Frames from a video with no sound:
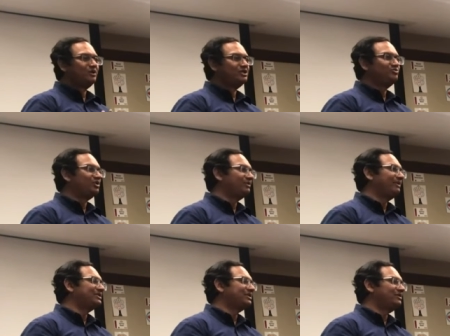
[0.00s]
What is
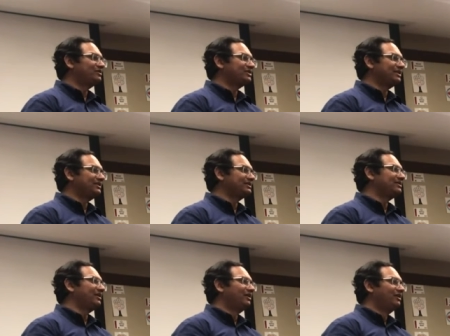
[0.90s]
bedside neuropsych
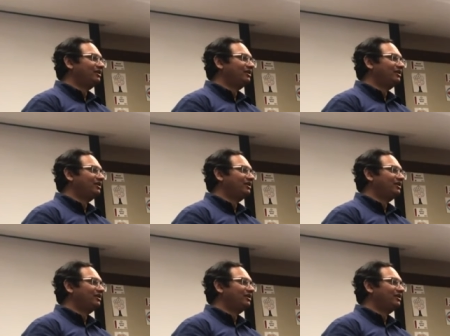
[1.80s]
testing?